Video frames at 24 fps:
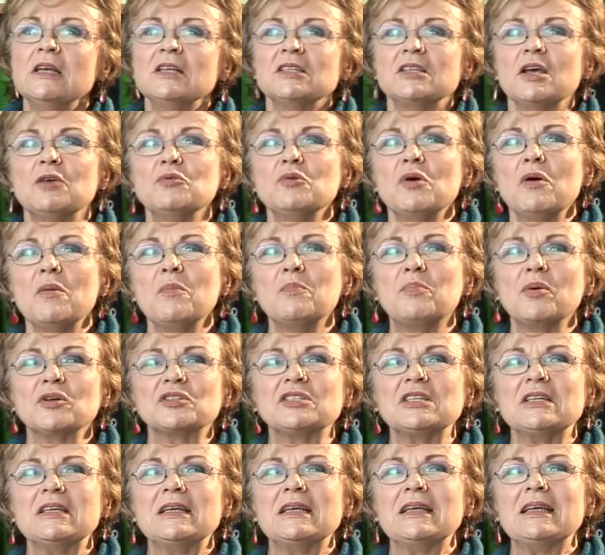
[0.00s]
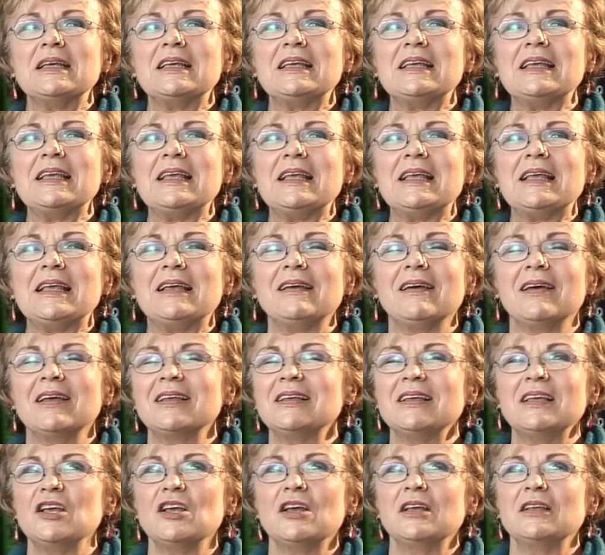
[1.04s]
So, but it,
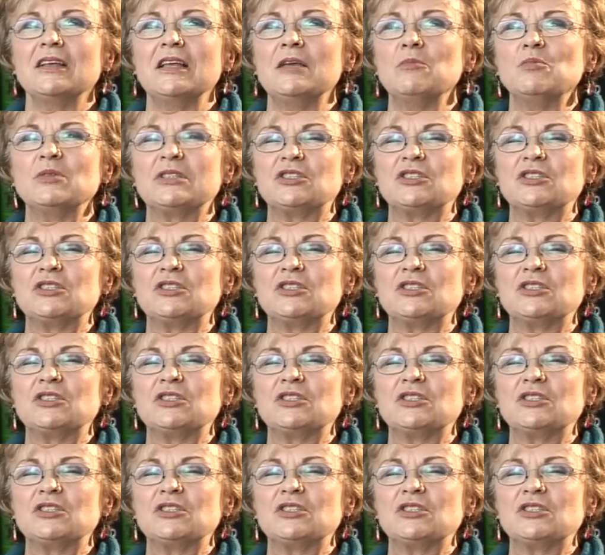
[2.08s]
it